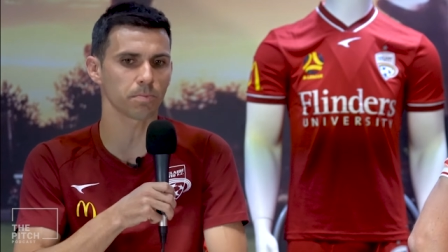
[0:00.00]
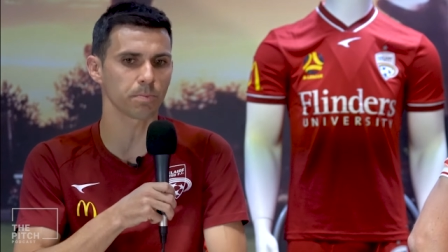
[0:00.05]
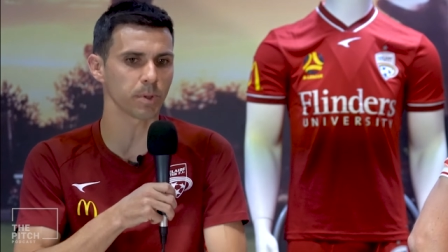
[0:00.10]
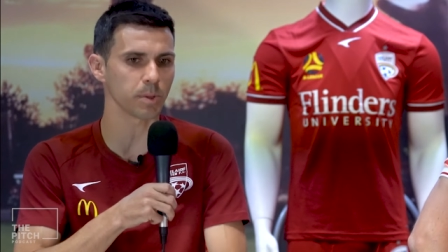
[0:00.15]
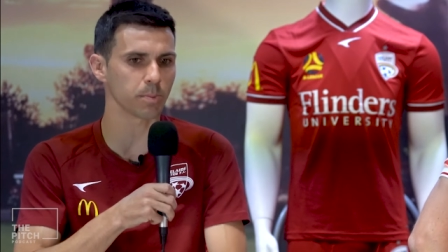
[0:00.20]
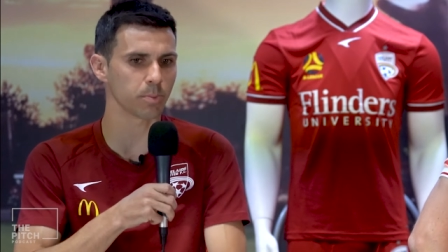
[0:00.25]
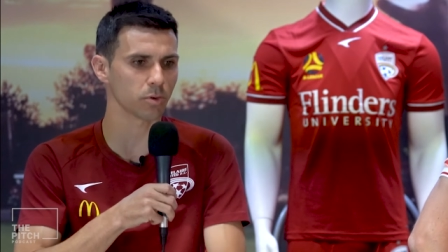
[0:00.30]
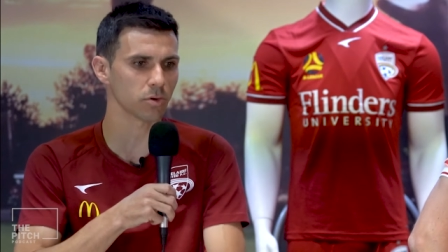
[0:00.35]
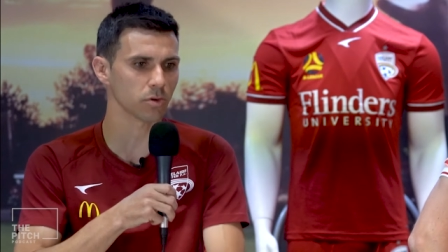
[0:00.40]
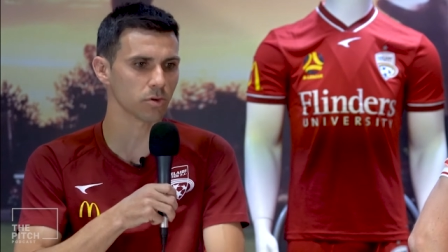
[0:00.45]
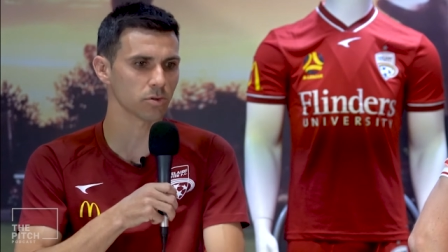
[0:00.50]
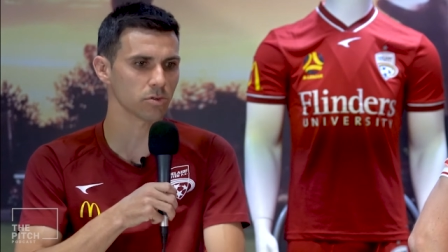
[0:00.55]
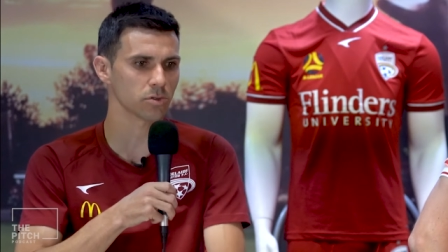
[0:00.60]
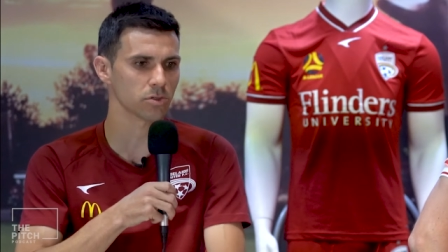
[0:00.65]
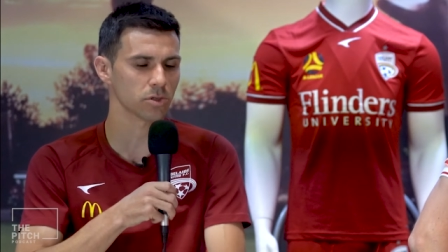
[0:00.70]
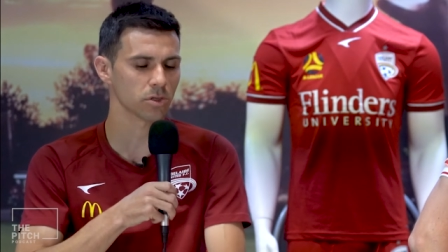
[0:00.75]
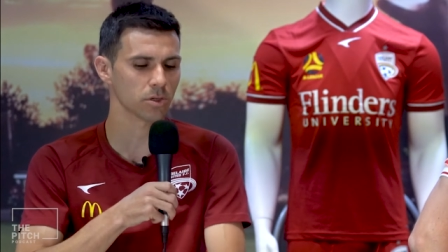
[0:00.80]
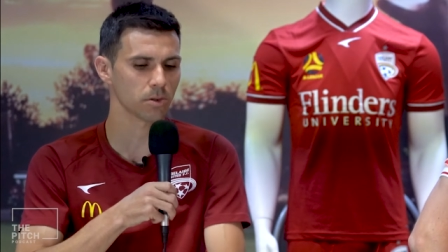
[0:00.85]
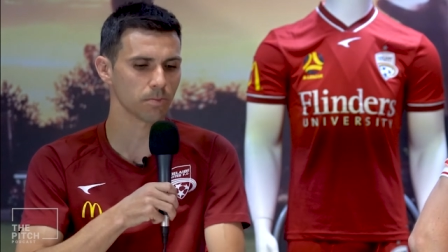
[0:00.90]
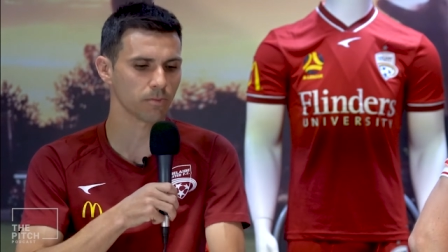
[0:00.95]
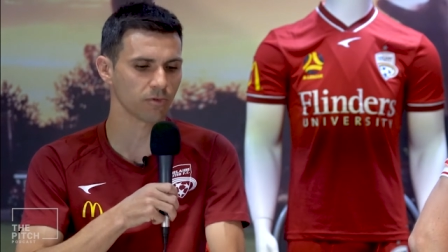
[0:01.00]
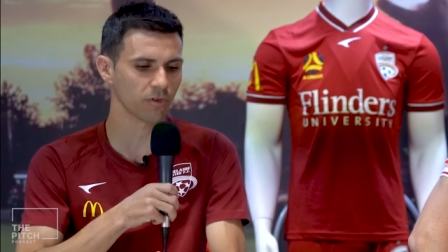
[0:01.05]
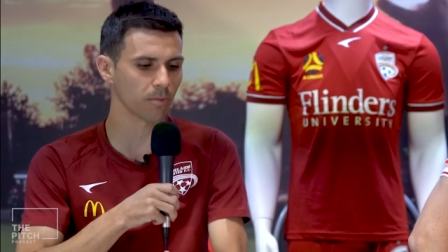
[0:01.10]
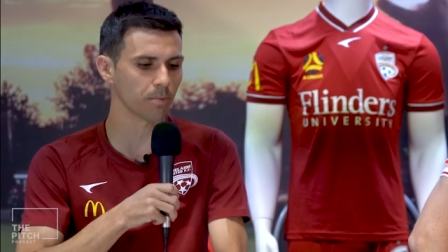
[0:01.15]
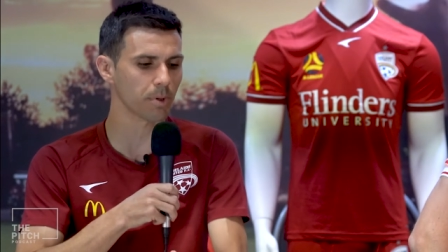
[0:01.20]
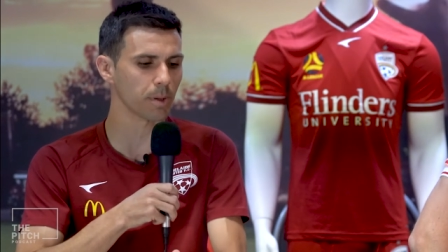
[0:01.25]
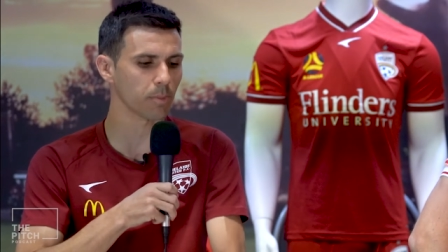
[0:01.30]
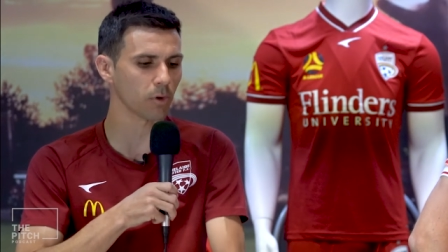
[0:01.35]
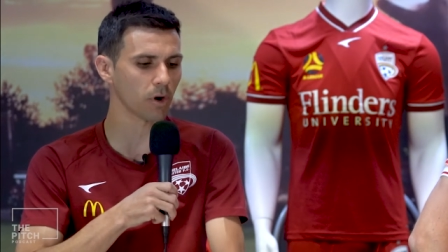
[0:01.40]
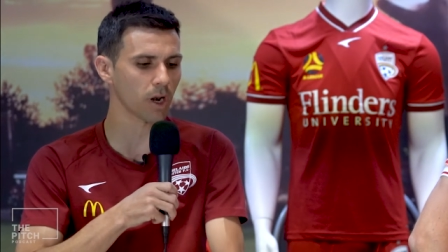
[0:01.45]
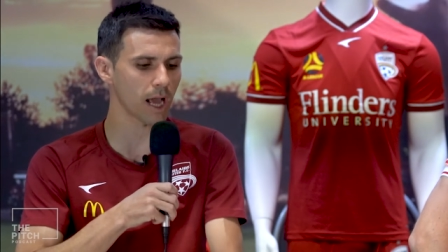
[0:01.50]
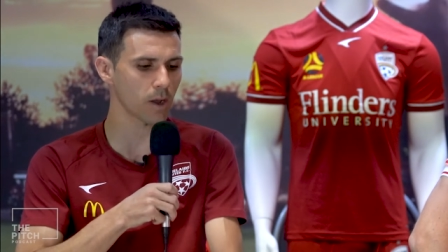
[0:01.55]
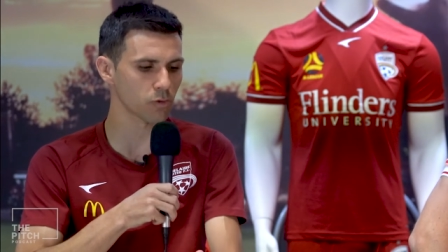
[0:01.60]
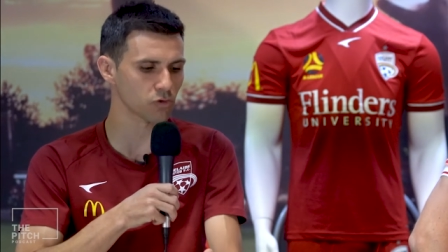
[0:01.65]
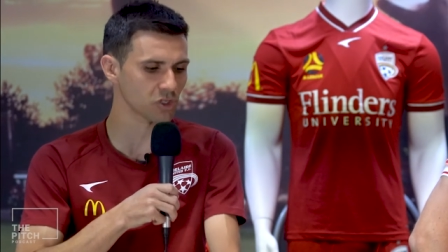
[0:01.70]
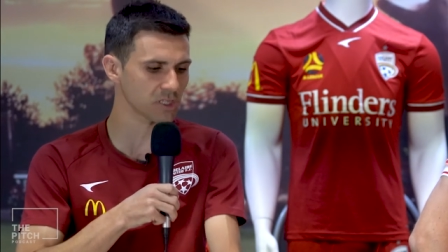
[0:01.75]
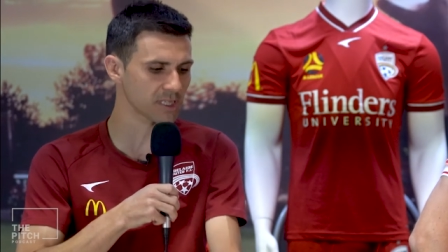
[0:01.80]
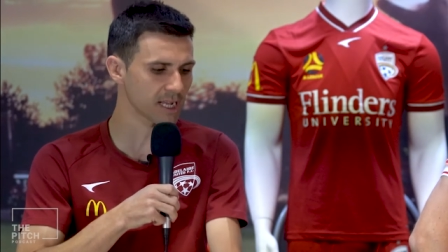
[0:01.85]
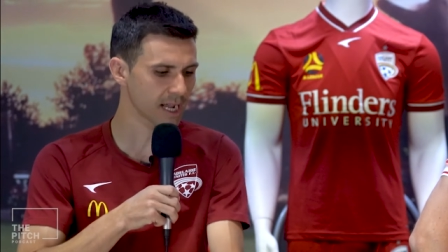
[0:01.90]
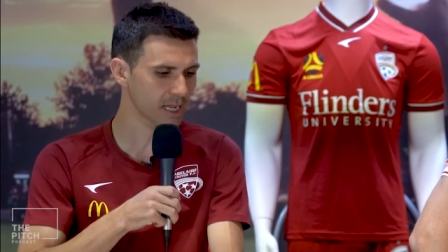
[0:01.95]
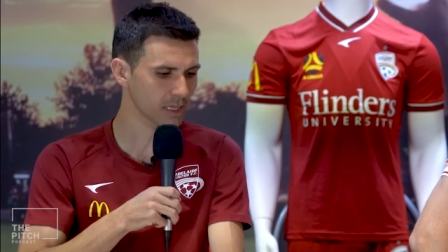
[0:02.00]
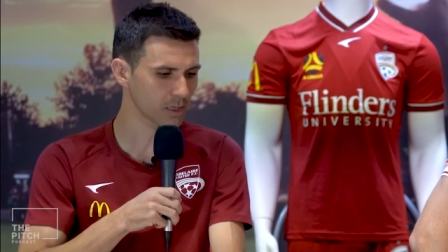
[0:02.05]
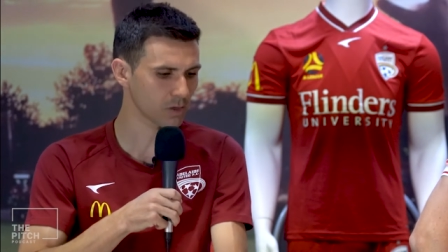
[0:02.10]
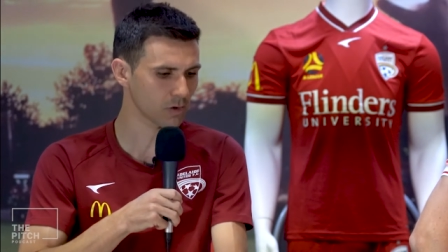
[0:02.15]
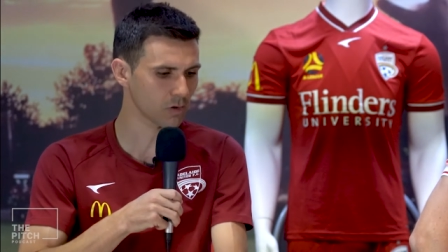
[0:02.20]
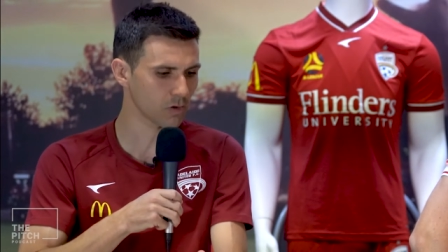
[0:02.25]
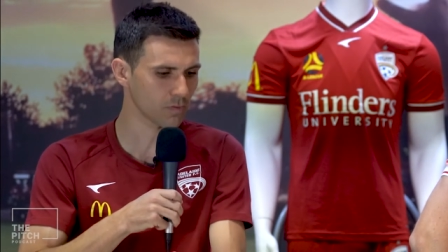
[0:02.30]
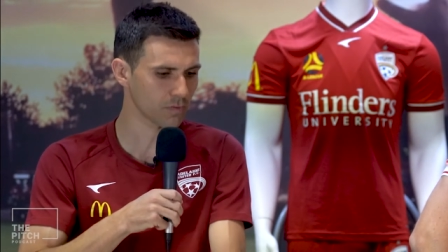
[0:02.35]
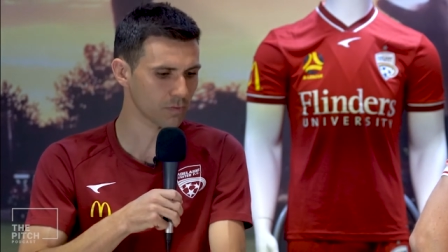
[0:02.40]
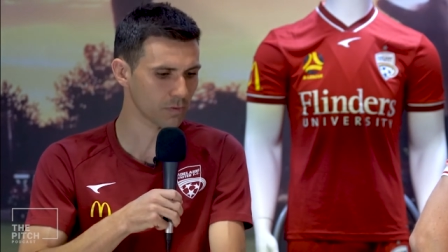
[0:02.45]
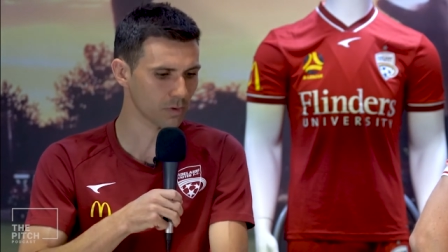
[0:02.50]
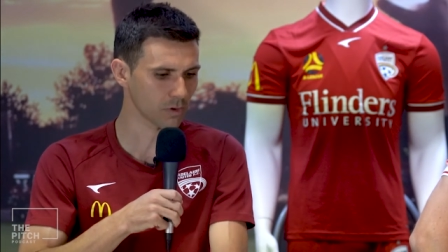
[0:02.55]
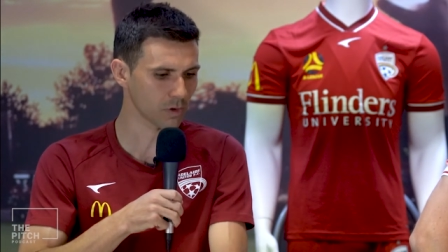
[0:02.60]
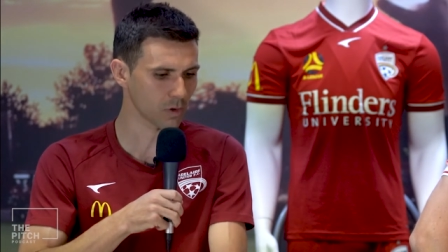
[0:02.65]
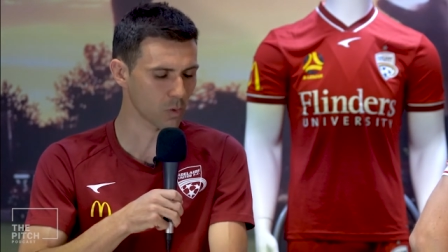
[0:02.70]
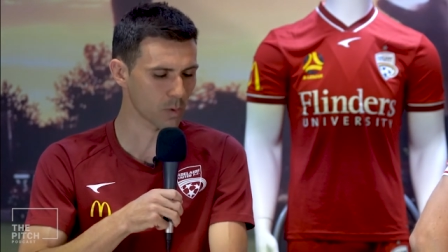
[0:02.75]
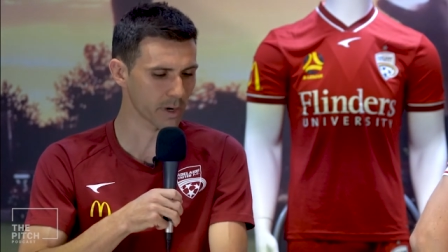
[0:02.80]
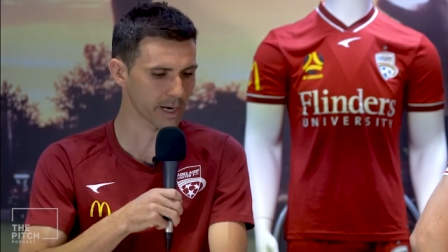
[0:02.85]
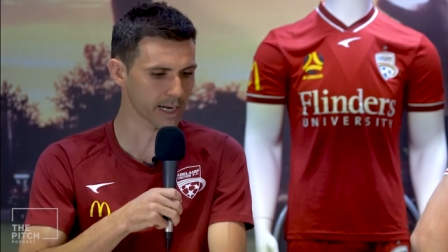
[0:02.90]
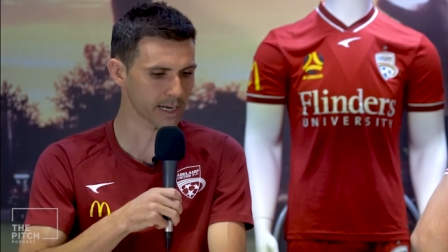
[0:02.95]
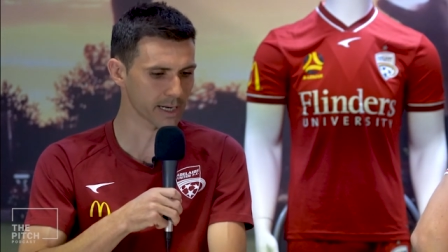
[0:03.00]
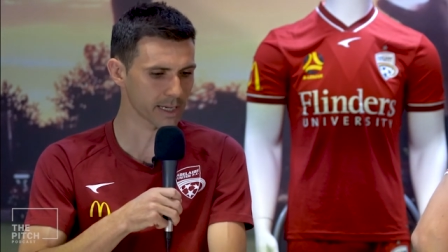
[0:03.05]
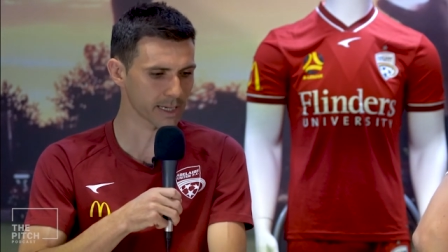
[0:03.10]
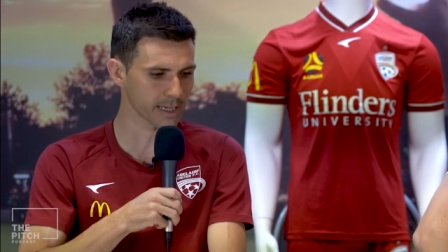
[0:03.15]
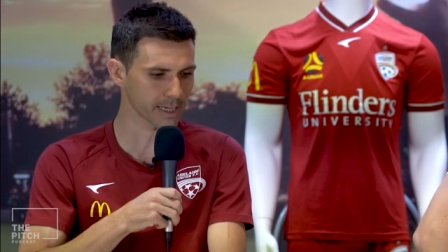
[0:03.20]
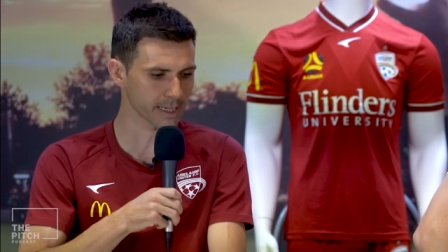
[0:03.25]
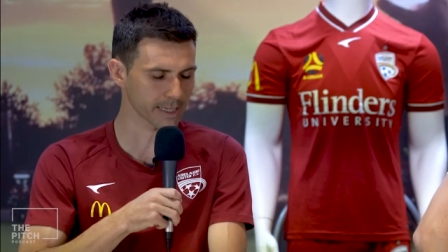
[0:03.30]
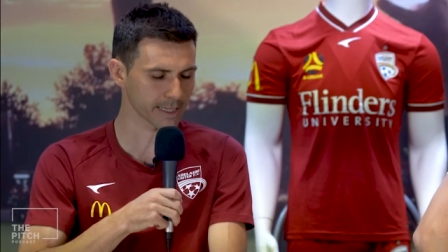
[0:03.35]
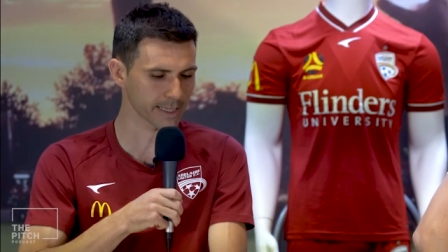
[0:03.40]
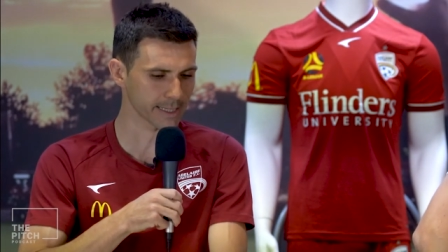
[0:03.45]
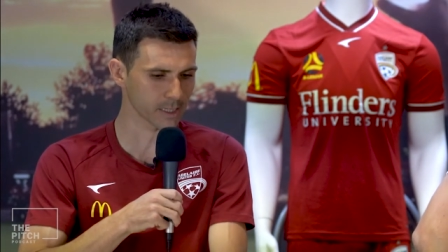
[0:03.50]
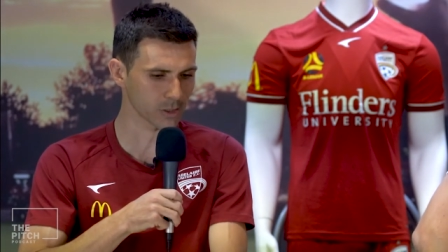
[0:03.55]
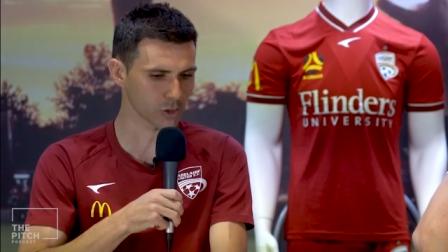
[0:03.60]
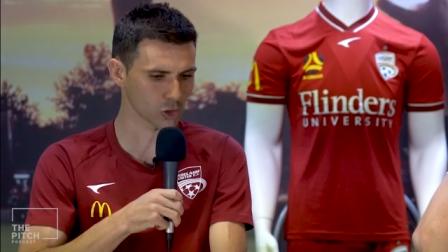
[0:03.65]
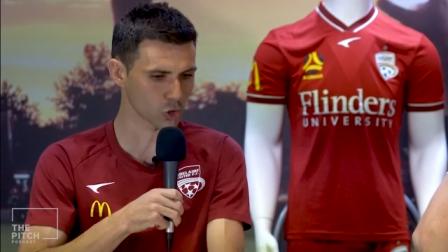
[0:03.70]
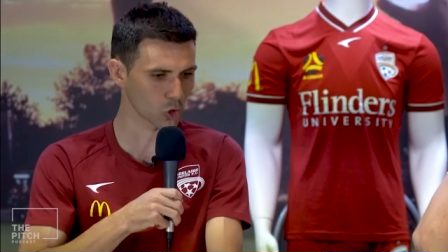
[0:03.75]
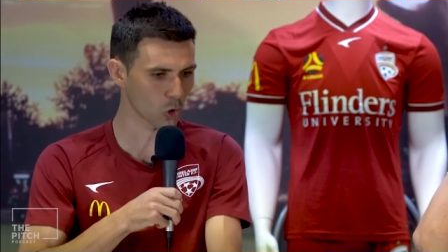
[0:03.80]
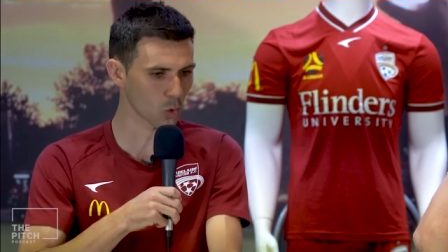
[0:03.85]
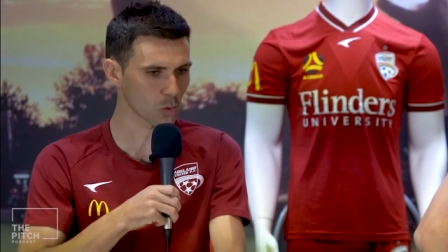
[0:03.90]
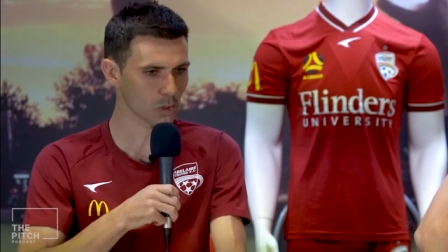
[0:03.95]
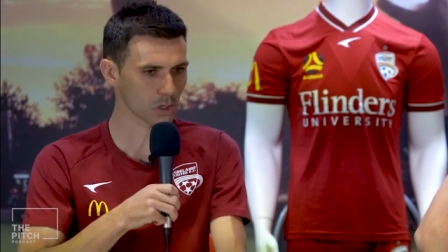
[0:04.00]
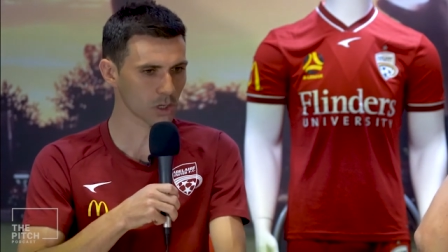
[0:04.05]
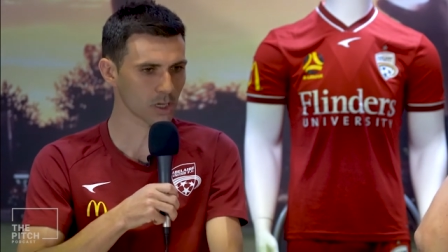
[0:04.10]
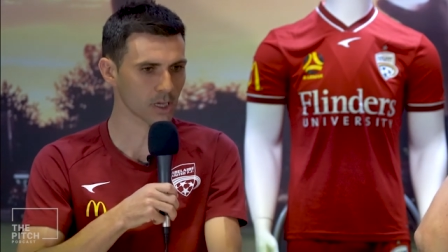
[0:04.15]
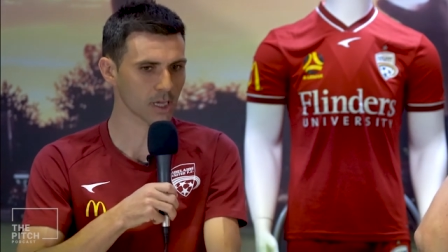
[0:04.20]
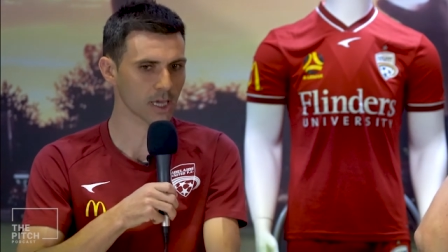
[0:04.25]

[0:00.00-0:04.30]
people outside of our zone.